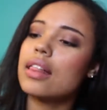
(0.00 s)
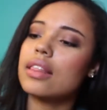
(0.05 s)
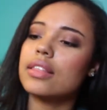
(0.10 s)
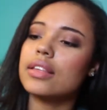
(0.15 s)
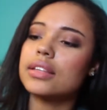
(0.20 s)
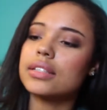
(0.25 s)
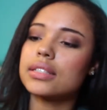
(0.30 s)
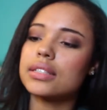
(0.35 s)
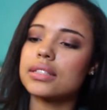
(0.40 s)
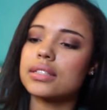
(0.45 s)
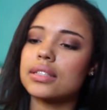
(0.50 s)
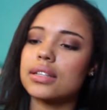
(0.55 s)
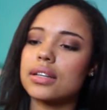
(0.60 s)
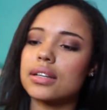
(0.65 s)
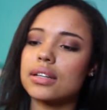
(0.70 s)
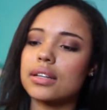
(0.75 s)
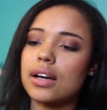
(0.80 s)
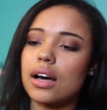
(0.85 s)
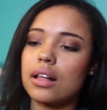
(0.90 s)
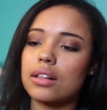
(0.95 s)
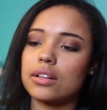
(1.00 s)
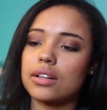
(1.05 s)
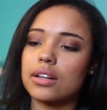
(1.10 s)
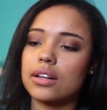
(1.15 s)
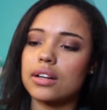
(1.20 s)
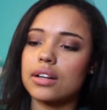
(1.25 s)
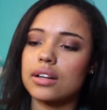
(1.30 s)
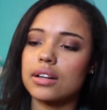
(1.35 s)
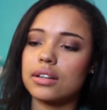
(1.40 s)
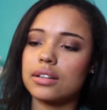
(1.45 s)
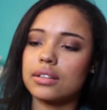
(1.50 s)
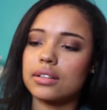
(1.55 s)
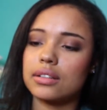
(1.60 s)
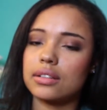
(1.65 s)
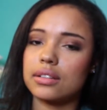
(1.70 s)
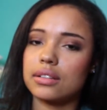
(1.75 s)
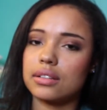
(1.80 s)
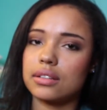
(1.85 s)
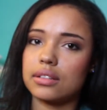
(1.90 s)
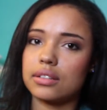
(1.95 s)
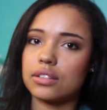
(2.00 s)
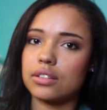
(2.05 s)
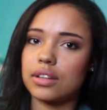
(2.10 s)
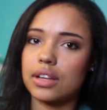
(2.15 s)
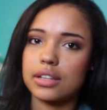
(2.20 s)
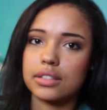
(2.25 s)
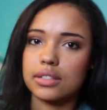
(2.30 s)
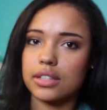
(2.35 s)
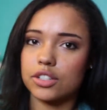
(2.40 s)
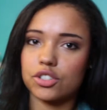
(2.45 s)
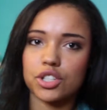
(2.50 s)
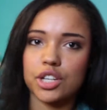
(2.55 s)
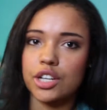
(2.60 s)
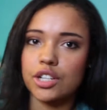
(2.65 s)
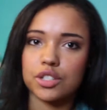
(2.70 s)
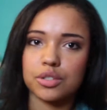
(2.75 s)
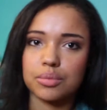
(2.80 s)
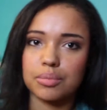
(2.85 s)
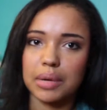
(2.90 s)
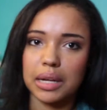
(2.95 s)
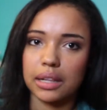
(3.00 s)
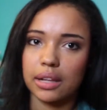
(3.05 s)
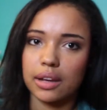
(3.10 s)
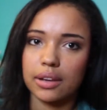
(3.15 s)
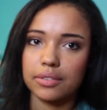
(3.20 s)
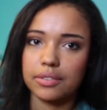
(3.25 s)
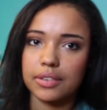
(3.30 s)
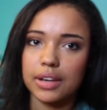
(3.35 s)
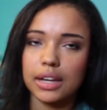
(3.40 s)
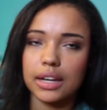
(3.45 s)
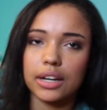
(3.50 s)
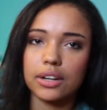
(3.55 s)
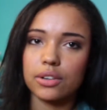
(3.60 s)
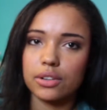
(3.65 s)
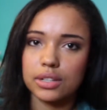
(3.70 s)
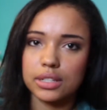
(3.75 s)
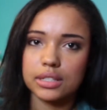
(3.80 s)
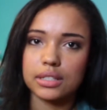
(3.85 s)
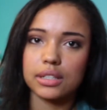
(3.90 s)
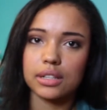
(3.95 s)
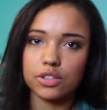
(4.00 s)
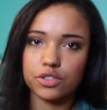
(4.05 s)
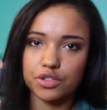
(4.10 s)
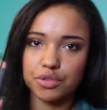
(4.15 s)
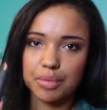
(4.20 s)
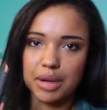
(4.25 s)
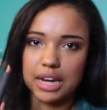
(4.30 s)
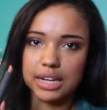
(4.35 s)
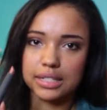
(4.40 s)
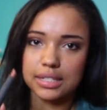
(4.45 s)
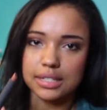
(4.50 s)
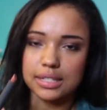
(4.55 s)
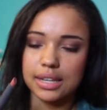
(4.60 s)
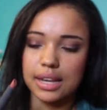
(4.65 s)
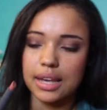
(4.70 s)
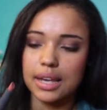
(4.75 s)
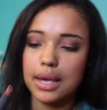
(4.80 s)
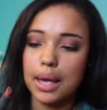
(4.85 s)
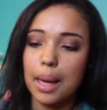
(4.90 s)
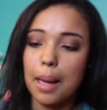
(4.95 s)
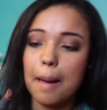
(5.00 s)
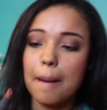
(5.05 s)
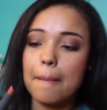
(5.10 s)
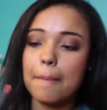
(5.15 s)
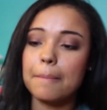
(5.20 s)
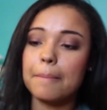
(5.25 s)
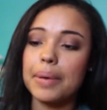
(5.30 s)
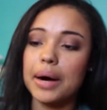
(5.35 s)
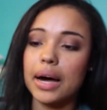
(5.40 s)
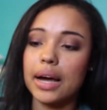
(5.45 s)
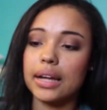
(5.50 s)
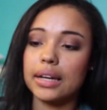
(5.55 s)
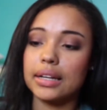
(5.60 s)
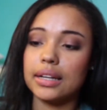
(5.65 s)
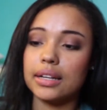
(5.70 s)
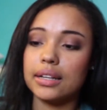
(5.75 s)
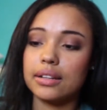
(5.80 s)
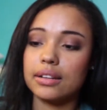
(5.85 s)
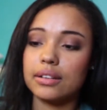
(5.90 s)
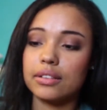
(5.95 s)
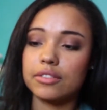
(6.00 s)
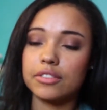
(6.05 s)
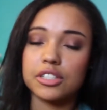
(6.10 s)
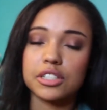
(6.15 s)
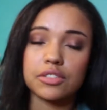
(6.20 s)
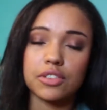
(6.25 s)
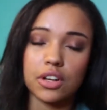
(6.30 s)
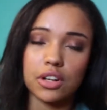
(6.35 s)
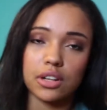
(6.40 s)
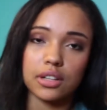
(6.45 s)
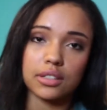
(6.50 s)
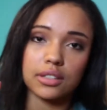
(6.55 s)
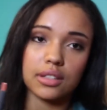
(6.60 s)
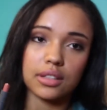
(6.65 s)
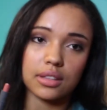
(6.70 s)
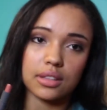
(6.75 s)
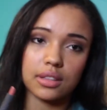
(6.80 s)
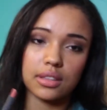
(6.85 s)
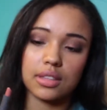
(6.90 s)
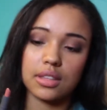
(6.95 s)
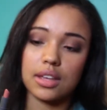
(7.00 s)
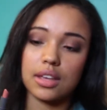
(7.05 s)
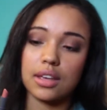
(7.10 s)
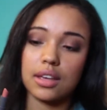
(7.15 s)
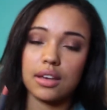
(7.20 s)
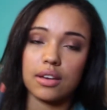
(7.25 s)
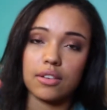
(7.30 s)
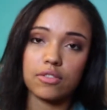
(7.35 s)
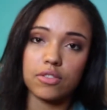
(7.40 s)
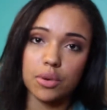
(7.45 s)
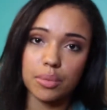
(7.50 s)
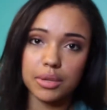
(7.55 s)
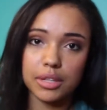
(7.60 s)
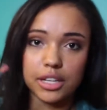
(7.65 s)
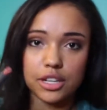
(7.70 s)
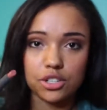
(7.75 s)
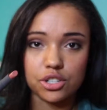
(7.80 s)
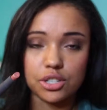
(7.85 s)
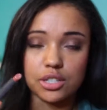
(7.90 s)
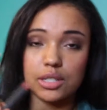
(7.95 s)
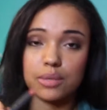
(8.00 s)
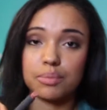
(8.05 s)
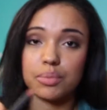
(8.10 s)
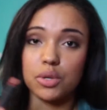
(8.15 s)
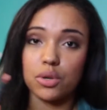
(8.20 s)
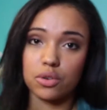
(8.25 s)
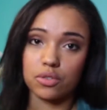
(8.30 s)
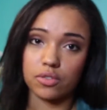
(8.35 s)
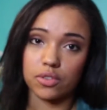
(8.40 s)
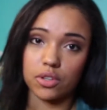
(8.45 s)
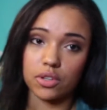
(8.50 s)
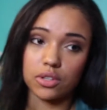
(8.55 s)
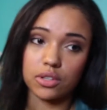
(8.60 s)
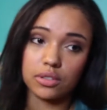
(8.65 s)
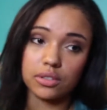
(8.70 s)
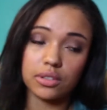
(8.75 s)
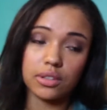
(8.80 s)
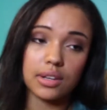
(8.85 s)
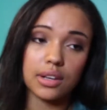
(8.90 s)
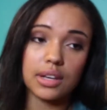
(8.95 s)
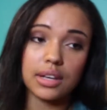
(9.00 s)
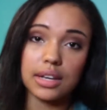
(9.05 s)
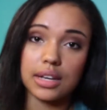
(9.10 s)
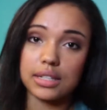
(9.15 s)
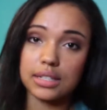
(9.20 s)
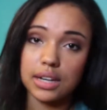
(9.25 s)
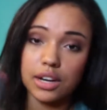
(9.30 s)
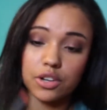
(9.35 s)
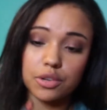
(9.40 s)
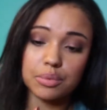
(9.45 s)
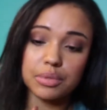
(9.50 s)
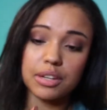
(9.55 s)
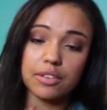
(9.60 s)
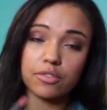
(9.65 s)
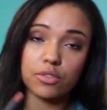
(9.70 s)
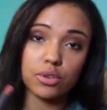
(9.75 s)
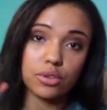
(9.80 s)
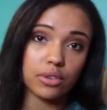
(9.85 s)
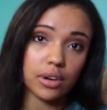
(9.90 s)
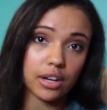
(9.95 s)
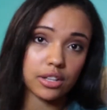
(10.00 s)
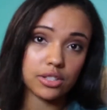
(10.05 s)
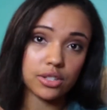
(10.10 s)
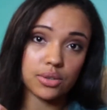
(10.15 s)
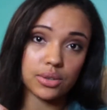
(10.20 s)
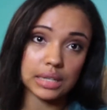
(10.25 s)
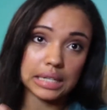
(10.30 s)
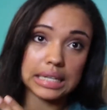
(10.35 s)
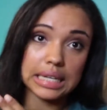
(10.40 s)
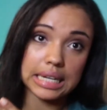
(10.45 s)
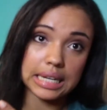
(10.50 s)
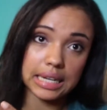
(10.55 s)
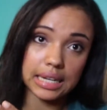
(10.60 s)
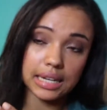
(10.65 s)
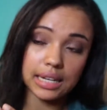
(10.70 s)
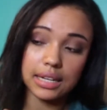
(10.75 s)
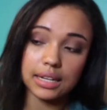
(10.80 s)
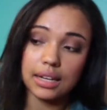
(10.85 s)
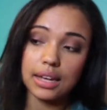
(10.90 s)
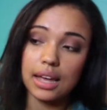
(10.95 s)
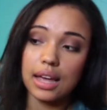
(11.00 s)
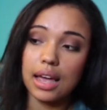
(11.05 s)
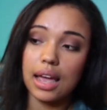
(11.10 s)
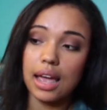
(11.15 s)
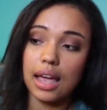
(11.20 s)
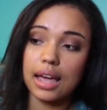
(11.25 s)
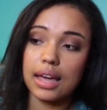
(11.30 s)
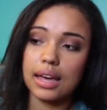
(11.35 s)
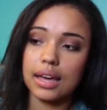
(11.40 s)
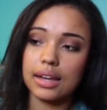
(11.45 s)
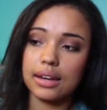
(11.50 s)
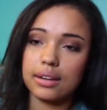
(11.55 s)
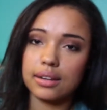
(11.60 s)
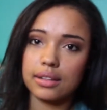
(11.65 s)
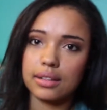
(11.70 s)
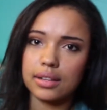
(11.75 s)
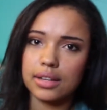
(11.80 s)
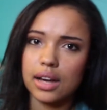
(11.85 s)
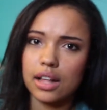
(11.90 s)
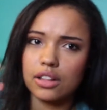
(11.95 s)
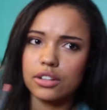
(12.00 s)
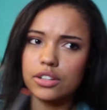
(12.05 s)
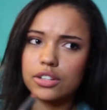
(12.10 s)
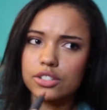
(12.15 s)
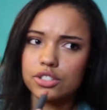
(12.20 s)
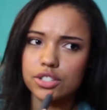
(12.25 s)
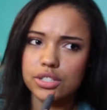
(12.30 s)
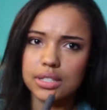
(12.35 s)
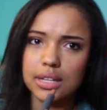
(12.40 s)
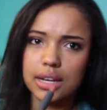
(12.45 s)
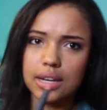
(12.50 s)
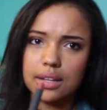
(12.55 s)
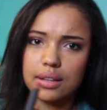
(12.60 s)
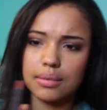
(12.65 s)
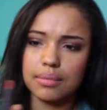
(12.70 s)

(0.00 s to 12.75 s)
This color has like changed my life, and I know that's a little dramatic to say, but first of all, the formulation is beautiful. It's 100% food grade, so you can eat it. And the color is just like